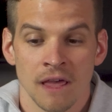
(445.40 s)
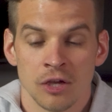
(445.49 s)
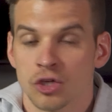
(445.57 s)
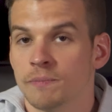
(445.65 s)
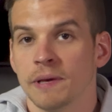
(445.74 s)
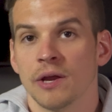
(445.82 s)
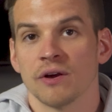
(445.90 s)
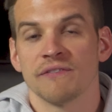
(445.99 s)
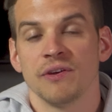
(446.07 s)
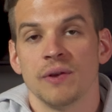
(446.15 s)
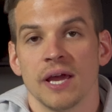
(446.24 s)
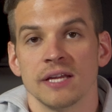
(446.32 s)
Should be here in a
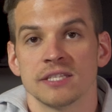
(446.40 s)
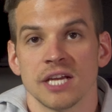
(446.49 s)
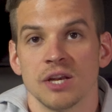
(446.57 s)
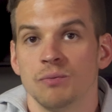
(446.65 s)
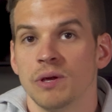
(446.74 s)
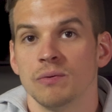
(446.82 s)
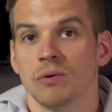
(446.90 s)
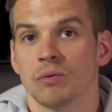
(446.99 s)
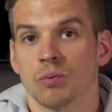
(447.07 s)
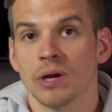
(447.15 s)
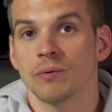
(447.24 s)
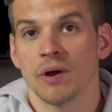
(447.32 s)
few days, and we will
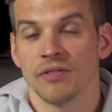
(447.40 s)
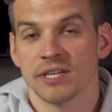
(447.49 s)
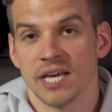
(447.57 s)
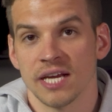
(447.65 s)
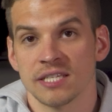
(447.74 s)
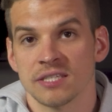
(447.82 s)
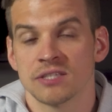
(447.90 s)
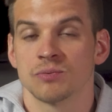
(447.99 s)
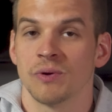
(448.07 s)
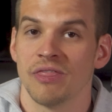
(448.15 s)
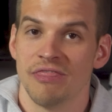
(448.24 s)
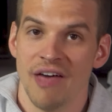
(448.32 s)
rerun the tests
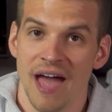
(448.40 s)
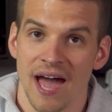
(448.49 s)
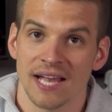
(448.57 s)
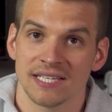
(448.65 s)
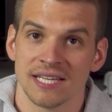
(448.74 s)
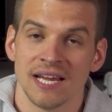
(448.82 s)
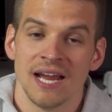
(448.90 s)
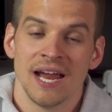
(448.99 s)
with that